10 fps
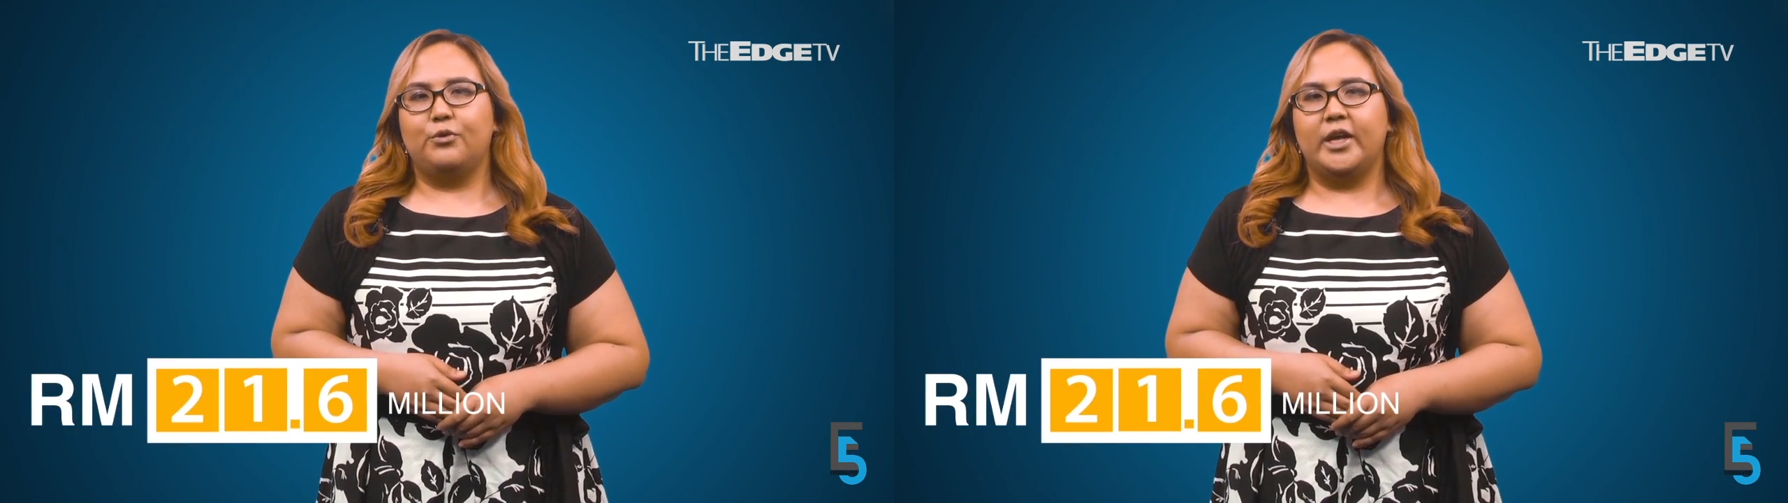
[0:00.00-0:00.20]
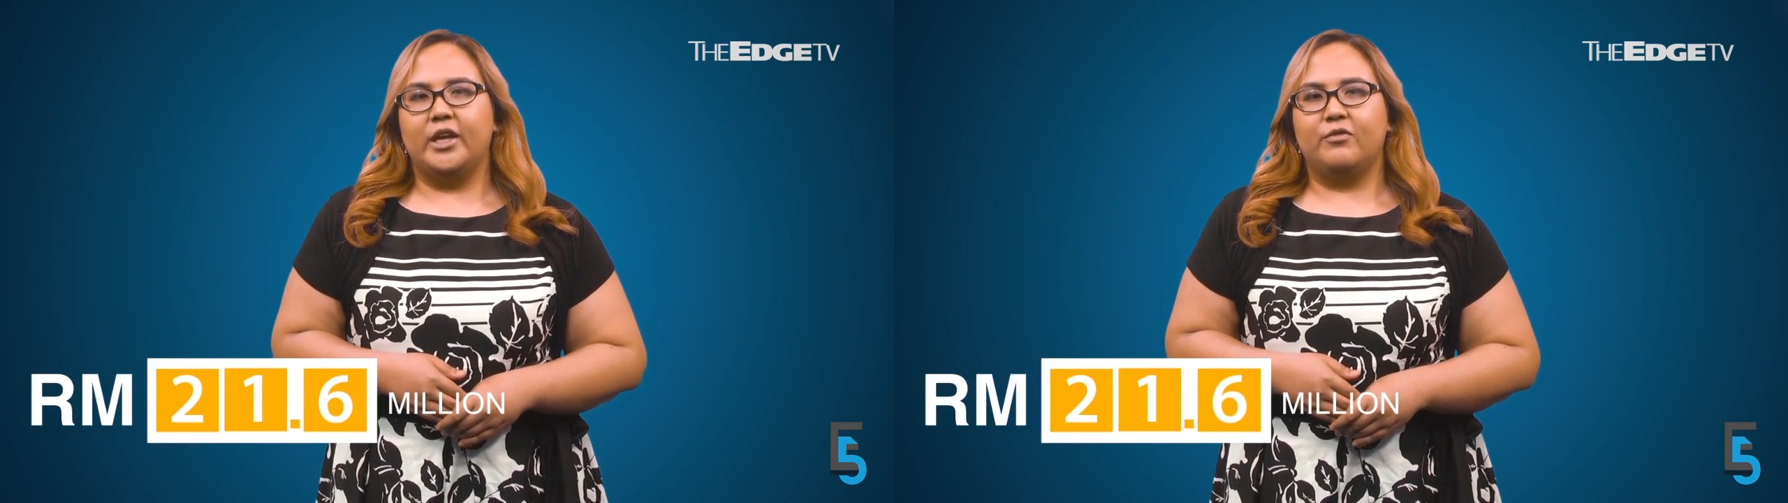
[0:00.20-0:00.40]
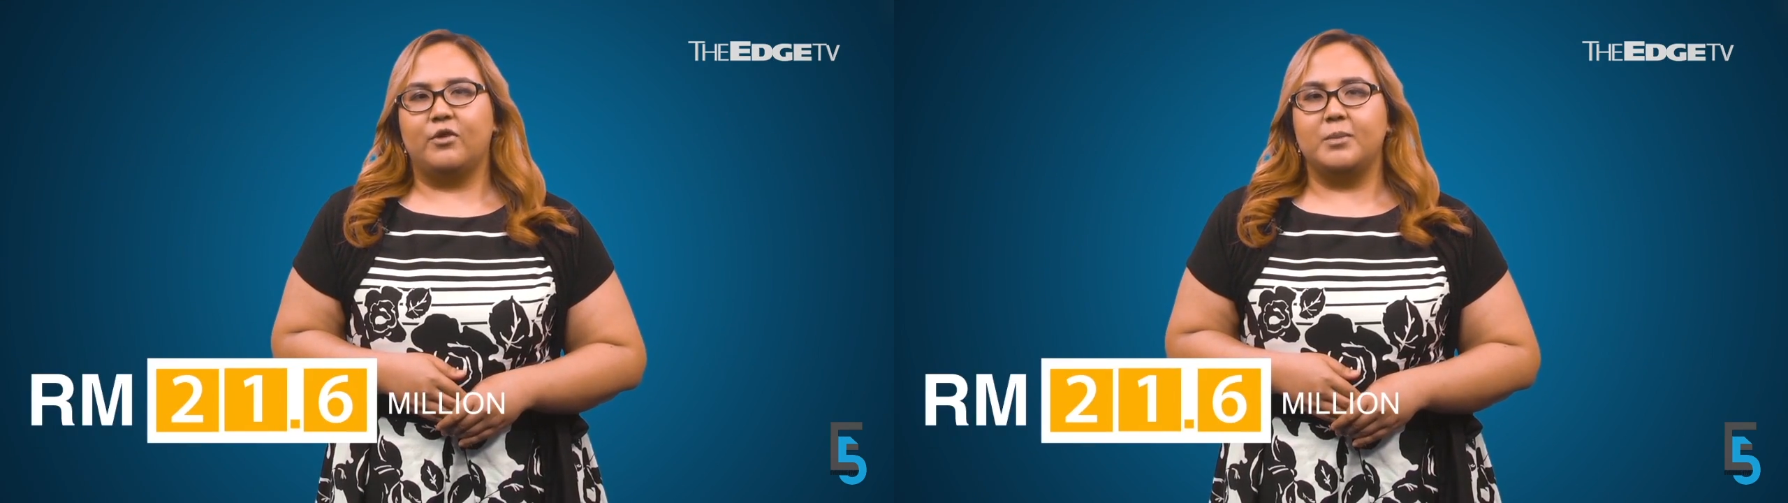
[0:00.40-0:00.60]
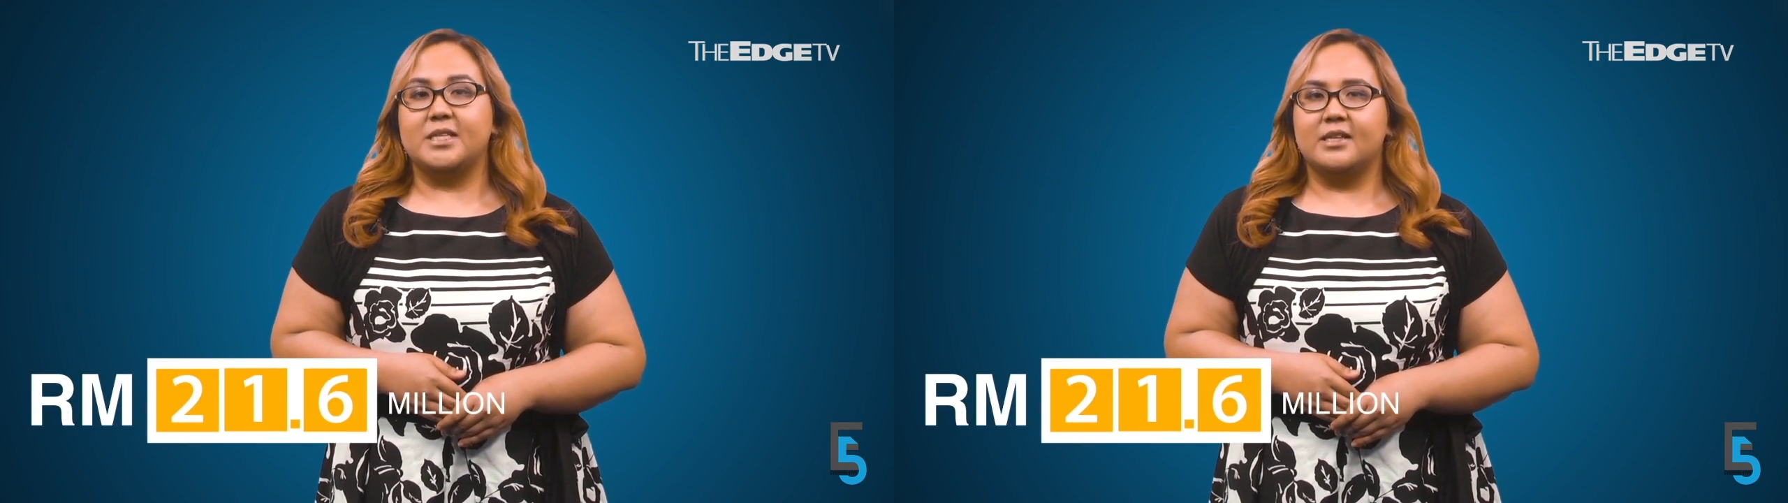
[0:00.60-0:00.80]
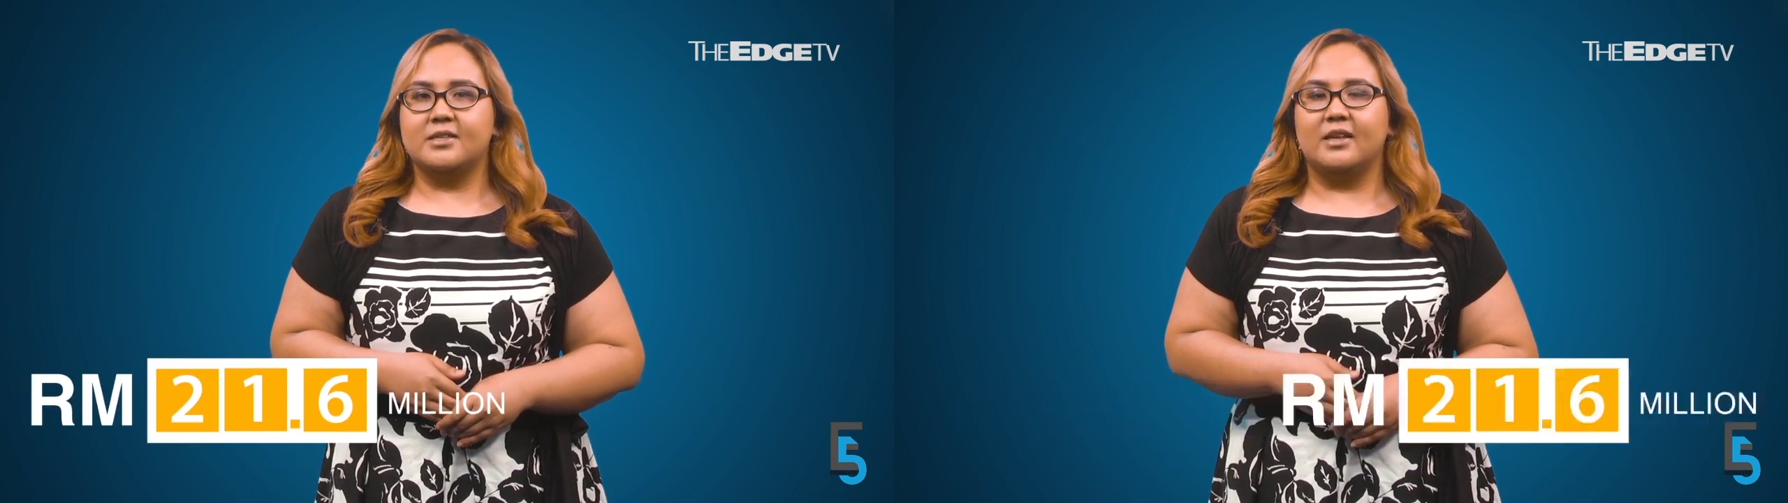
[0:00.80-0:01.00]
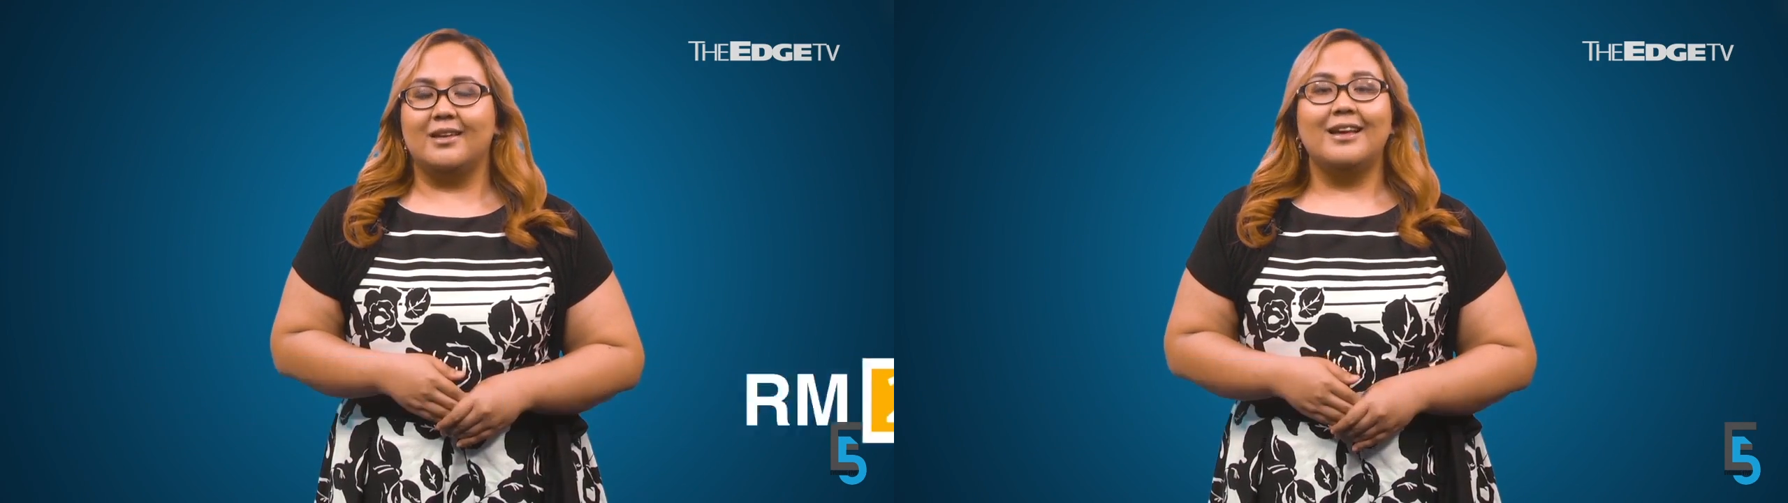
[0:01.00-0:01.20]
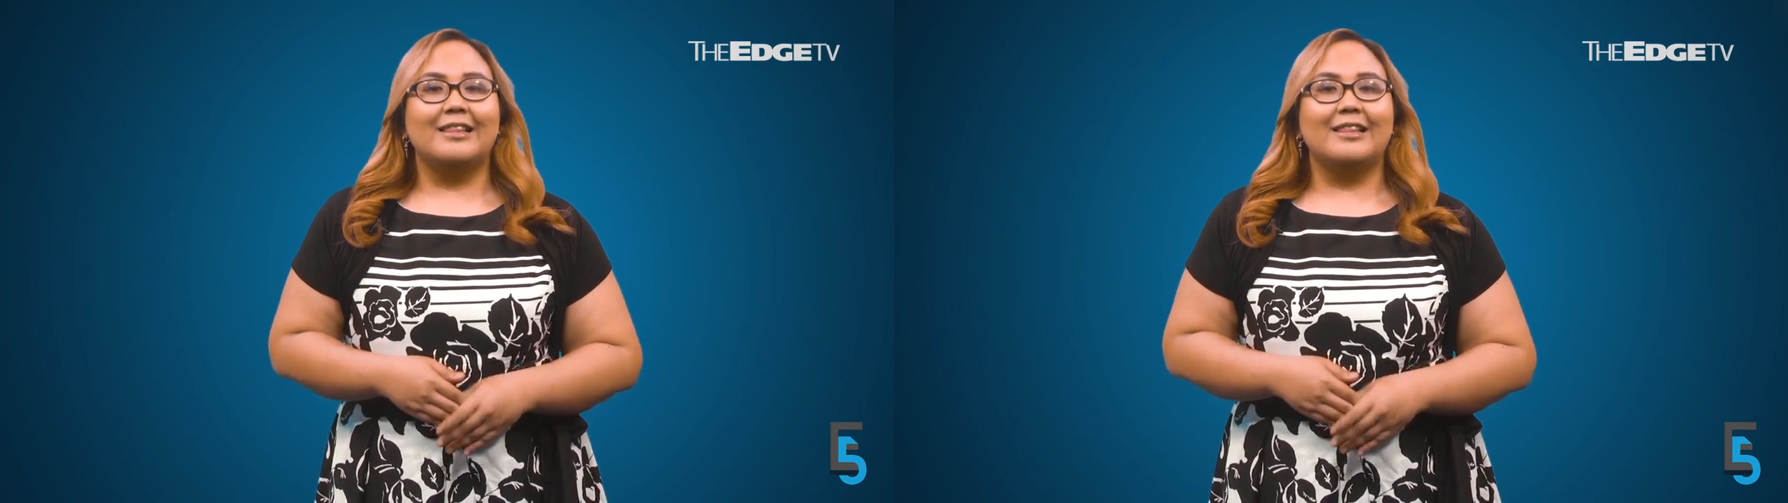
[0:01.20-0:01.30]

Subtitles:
ringgit from its listing,